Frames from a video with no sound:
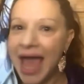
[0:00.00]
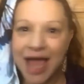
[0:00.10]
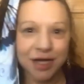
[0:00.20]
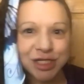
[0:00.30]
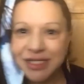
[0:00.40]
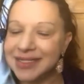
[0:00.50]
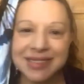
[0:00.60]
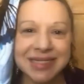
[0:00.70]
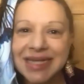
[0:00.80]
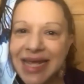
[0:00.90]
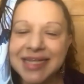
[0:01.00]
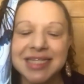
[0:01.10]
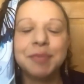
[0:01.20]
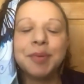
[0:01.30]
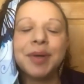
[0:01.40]
the actions to
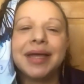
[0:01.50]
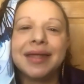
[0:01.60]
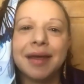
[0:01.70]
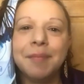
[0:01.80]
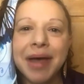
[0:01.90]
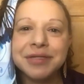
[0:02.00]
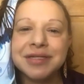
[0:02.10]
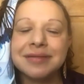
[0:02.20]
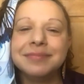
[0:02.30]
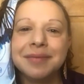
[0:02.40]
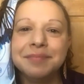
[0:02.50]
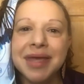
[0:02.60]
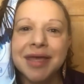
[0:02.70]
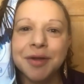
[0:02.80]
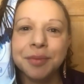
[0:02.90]
take to bring it about and
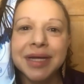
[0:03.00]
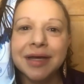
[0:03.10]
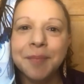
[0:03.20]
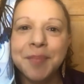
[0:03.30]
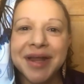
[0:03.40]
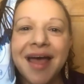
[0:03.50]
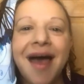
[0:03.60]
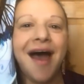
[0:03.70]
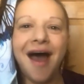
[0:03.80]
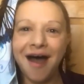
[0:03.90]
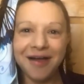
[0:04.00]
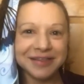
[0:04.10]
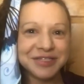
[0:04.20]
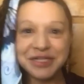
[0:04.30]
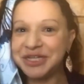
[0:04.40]
make it real. But
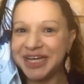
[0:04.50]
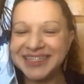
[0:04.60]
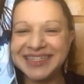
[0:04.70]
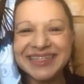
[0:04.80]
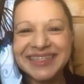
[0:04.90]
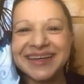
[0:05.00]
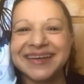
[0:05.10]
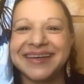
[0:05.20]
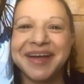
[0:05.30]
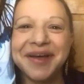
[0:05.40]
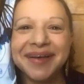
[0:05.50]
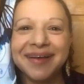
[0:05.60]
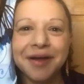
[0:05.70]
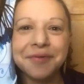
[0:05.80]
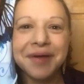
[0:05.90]
I'll suggest as a
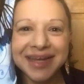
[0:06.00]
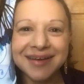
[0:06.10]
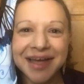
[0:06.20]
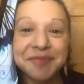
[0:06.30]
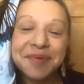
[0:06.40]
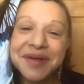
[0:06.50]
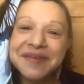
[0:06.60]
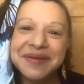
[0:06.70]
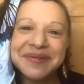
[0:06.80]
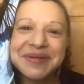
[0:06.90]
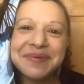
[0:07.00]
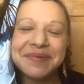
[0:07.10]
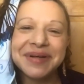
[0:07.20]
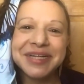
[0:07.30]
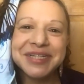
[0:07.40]
kind of preview to
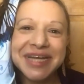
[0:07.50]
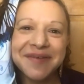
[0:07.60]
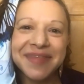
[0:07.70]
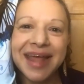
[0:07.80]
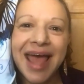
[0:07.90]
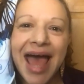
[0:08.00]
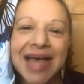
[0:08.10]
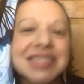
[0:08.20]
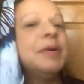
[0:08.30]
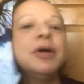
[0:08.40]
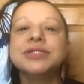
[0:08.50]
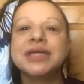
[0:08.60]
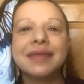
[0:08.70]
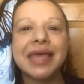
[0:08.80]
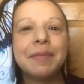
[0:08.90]
what we're going to share that as
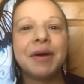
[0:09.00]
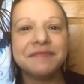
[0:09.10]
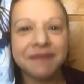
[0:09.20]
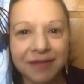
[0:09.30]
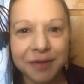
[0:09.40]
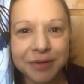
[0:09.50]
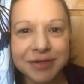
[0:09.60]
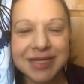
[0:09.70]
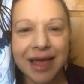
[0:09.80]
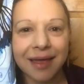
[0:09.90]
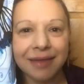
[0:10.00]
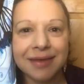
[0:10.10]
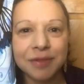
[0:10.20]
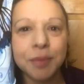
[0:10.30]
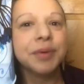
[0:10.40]
opposed to thinking about followers, I
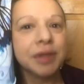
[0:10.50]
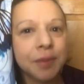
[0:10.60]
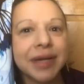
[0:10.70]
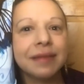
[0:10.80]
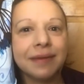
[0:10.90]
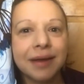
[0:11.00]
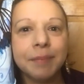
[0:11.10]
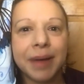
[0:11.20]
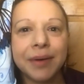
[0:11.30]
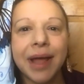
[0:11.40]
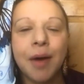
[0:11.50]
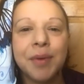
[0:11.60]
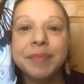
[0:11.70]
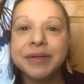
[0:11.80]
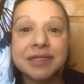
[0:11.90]
think the real way to think about
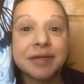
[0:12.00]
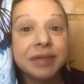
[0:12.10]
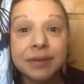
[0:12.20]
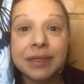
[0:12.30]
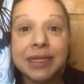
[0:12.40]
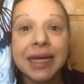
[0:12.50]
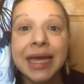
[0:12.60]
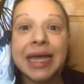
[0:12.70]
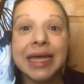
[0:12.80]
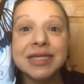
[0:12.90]
how we build community